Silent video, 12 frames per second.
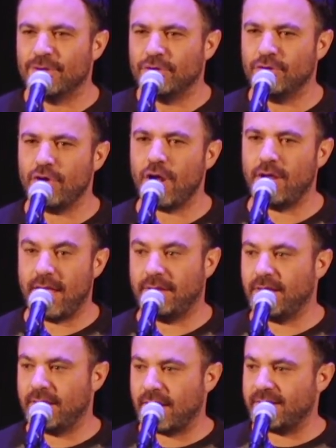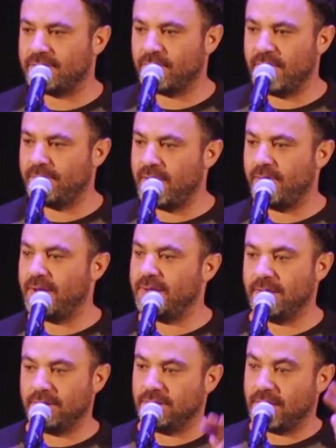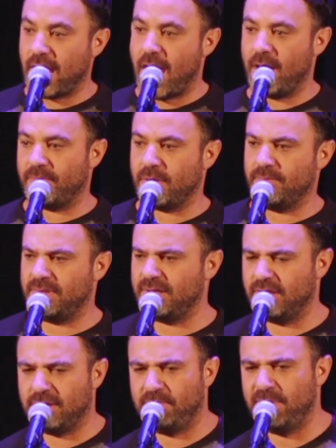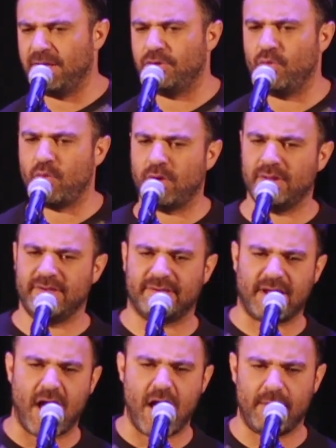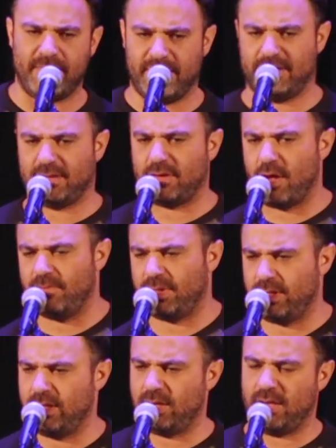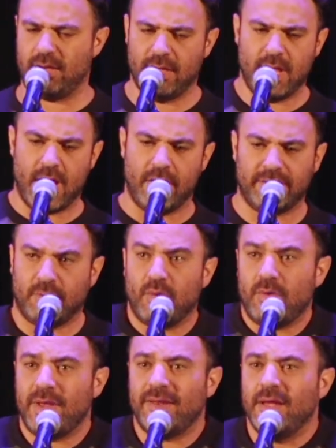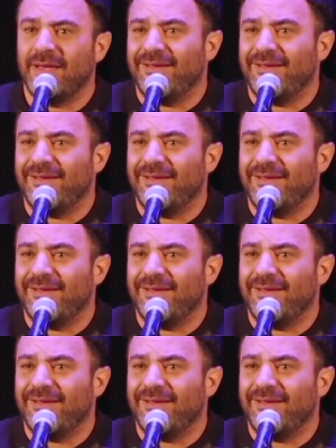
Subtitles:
you gotta, and like, I swear, right when the cop comes in, this big New Orleans cop, and he stomps in, and I was like, what do I,